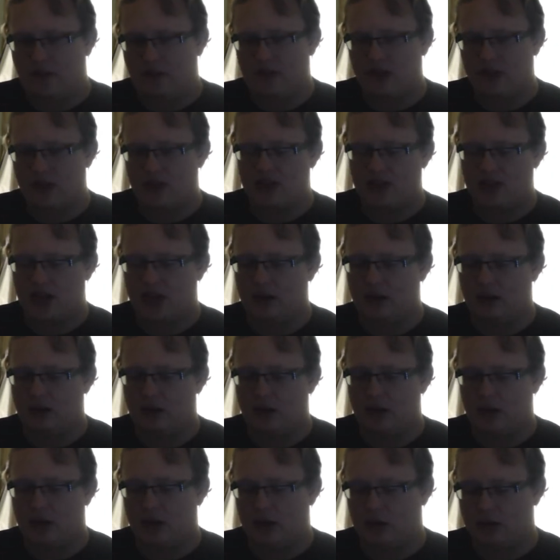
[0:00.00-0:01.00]
about this,
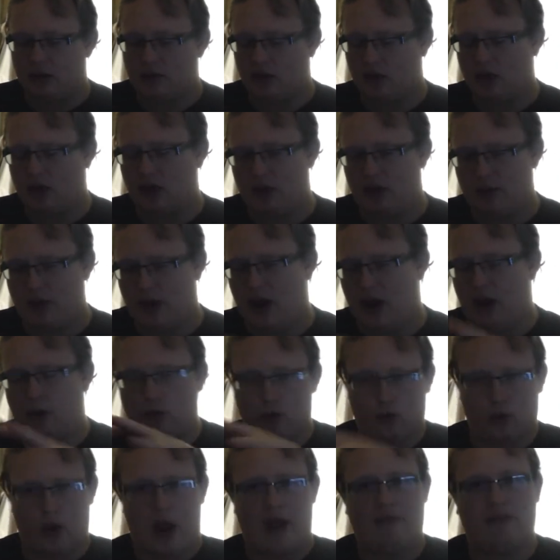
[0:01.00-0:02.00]
and talking about how
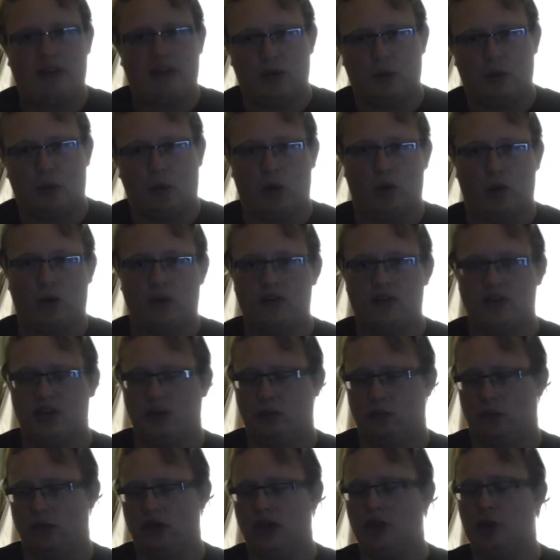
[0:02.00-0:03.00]
gravity works
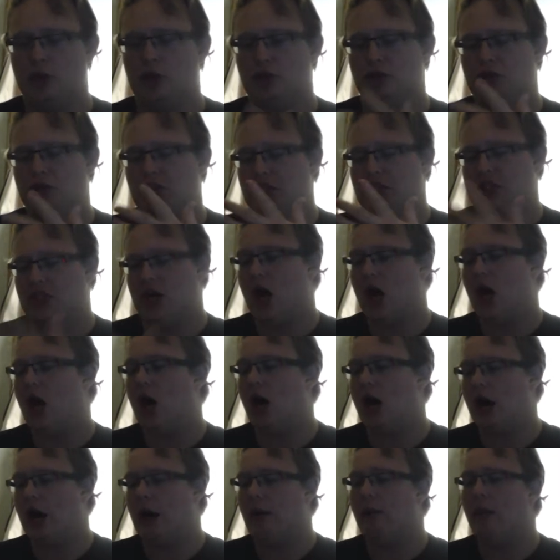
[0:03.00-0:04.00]
in relation to
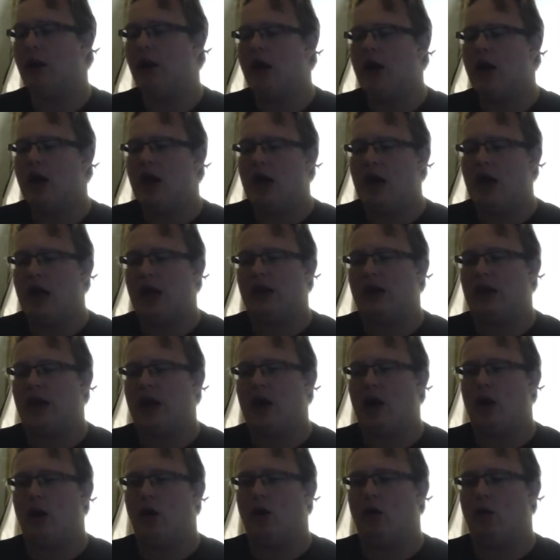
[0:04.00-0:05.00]
time, and
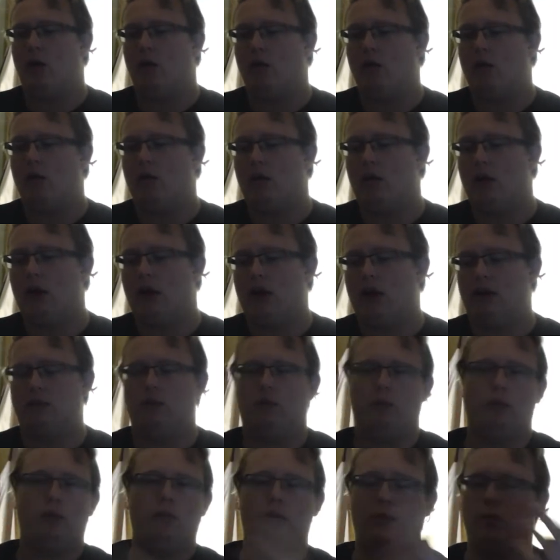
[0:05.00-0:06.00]
how
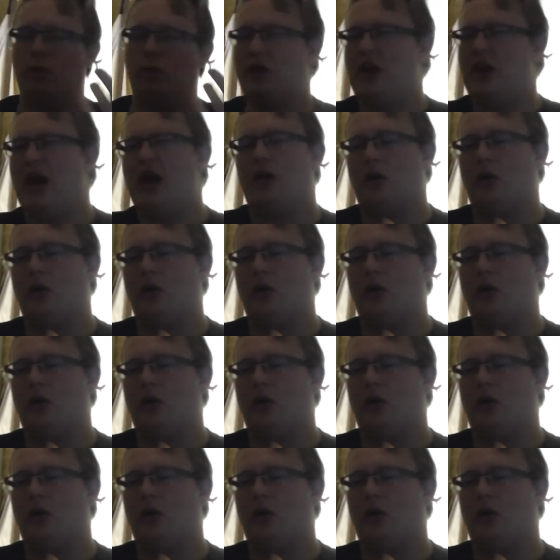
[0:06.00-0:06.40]
we